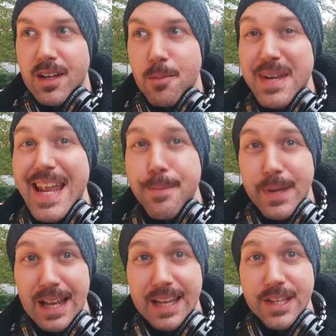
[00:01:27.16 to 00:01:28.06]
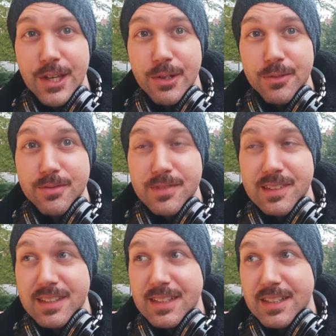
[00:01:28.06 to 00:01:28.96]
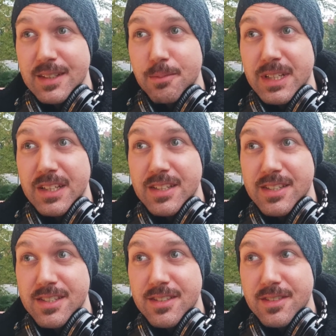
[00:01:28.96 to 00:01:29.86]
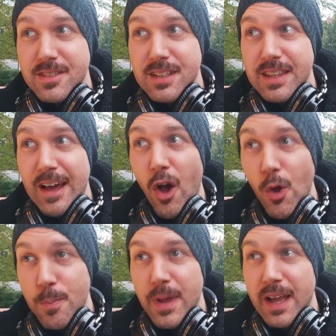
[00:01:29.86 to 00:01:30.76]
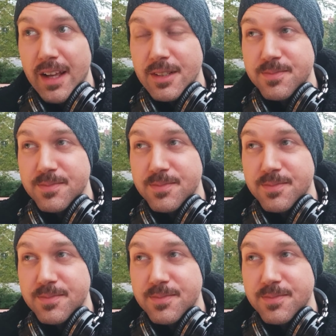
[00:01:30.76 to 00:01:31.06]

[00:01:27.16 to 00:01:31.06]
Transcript: manipulate you because they're hoping